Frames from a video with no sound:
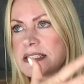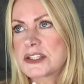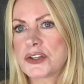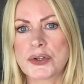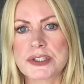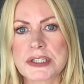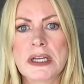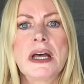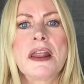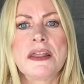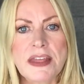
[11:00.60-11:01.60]
good,
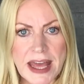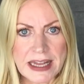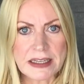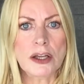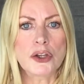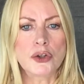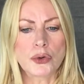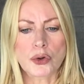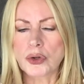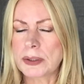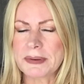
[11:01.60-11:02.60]
then you're
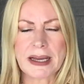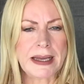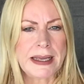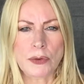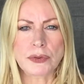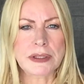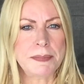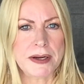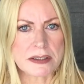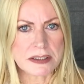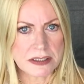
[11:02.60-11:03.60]
going to be a healthy
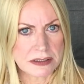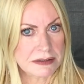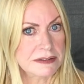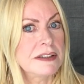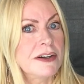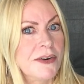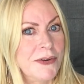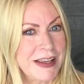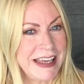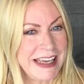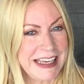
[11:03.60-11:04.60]
person.
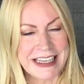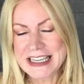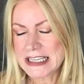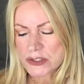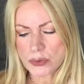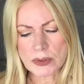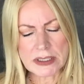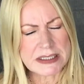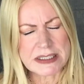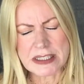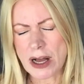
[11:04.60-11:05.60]
Okay, so
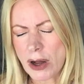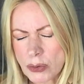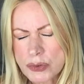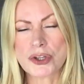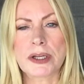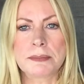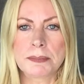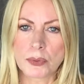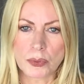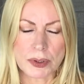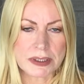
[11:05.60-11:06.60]
it's ultra
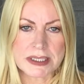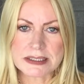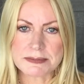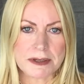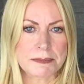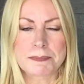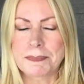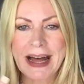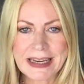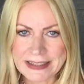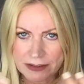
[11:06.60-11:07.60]
important, this
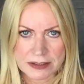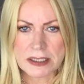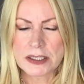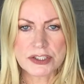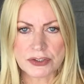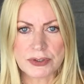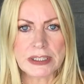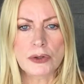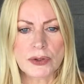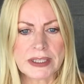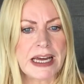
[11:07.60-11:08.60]
barrier, to really
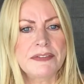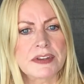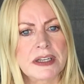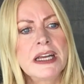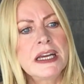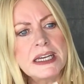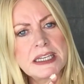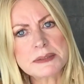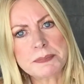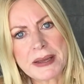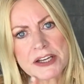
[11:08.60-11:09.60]
look after it,
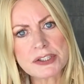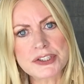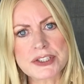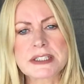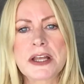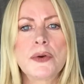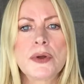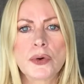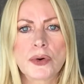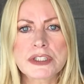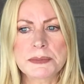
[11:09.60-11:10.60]
especially just now in
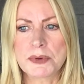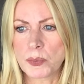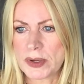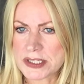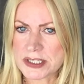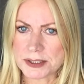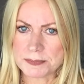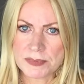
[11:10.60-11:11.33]
autumn and winter.